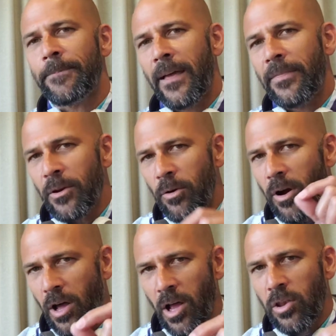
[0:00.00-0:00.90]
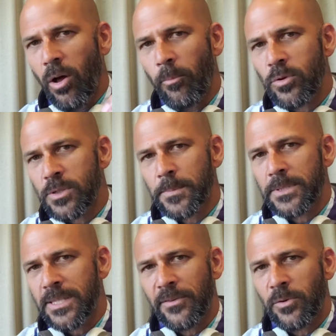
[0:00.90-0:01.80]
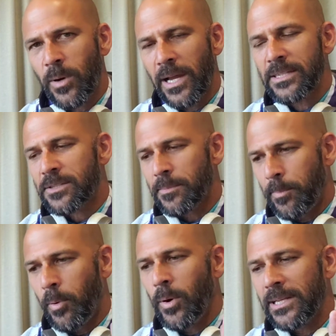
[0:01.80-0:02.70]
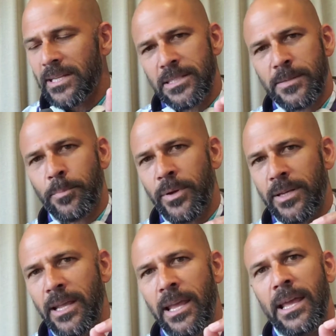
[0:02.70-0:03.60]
And there are a lot more specific ways to point a sprint